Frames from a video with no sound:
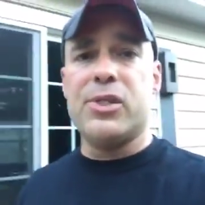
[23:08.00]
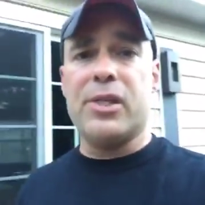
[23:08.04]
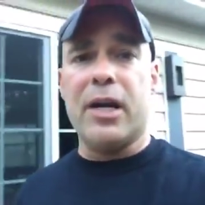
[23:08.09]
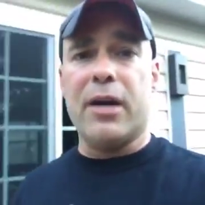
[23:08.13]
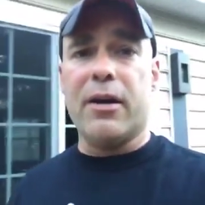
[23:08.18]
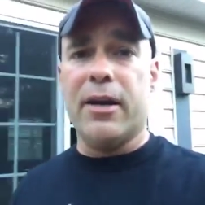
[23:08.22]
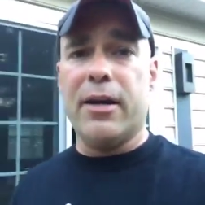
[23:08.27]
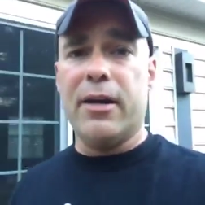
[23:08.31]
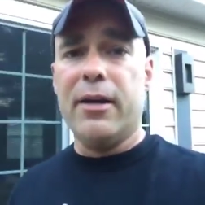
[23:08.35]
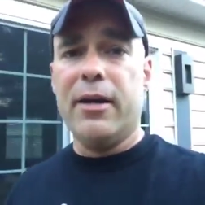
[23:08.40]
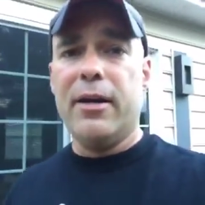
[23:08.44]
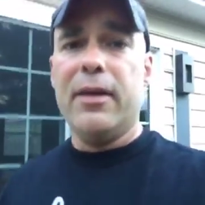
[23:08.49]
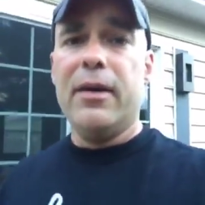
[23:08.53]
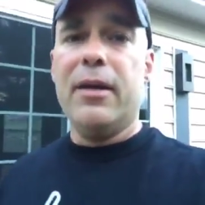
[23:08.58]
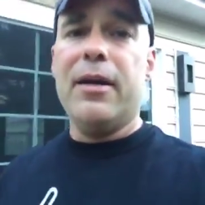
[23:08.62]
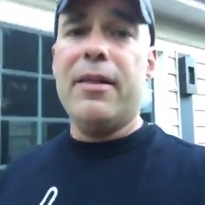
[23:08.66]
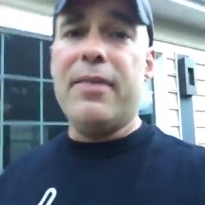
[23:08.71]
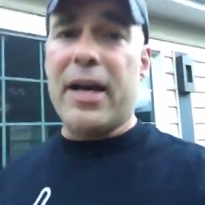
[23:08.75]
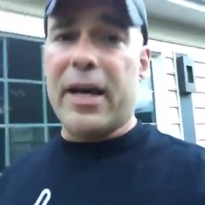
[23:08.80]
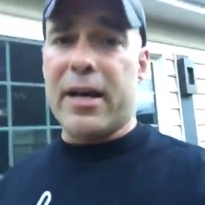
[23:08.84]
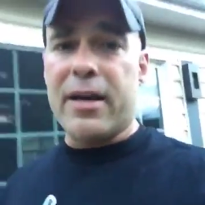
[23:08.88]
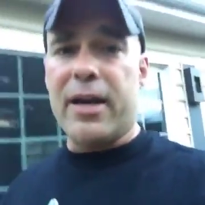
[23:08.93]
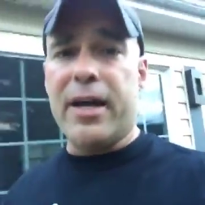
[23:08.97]
Sarah,
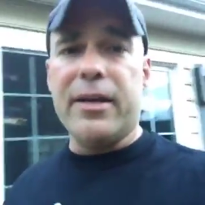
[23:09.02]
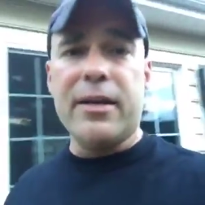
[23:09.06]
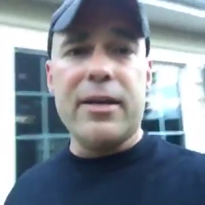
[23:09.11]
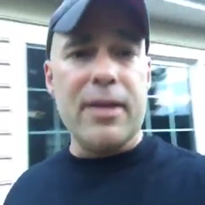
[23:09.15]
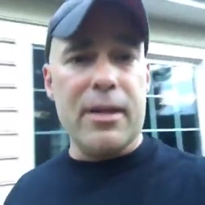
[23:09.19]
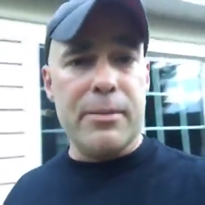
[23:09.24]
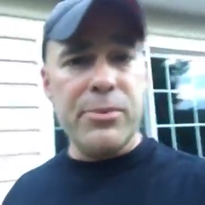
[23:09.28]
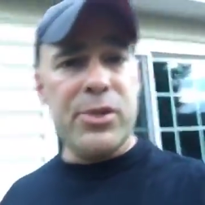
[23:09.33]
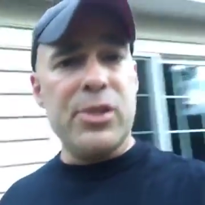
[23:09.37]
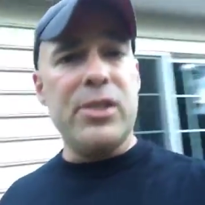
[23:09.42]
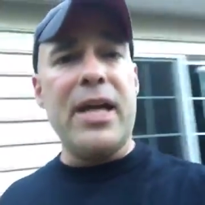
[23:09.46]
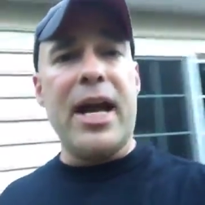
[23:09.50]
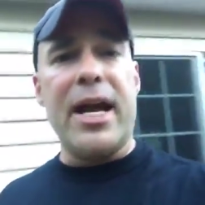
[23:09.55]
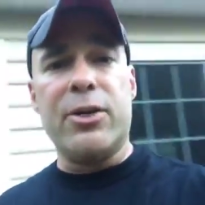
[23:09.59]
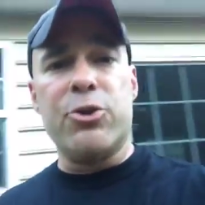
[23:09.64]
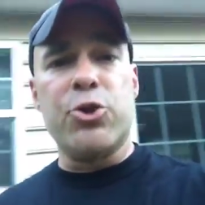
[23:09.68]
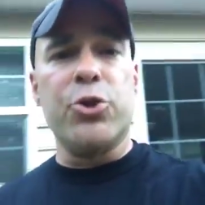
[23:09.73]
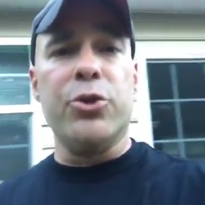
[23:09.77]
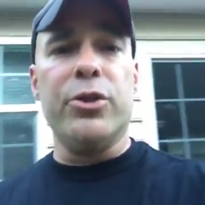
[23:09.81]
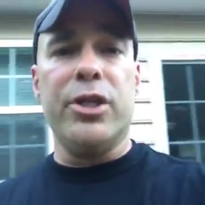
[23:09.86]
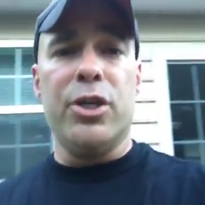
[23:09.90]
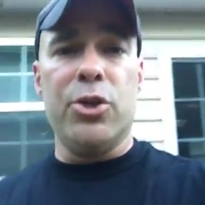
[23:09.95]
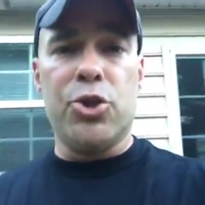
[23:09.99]
that kind of comes
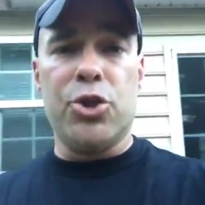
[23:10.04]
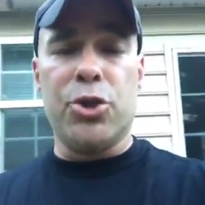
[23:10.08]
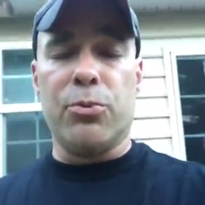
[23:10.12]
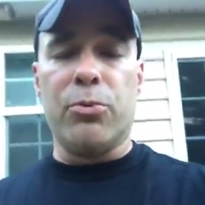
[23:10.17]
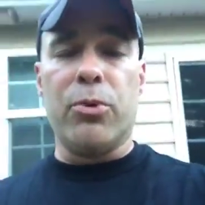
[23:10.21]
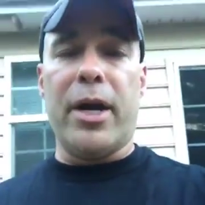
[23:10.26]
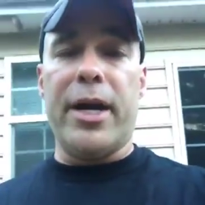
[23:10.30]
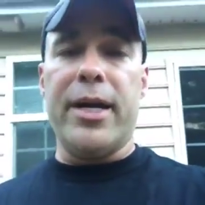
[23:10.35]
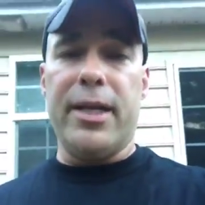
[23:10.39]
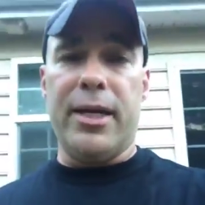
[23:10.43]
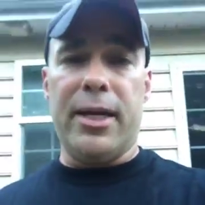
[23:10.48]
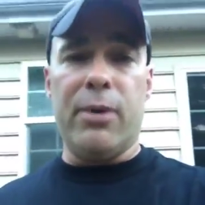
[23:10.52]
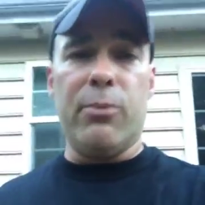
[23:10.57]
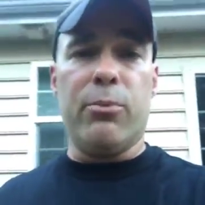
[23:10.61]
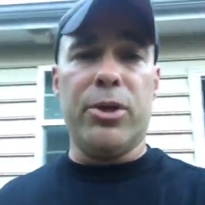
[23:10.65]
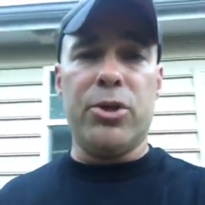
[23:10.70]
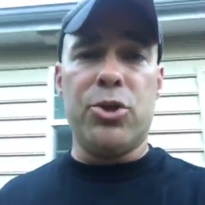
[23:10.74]
naturally as you're writing it.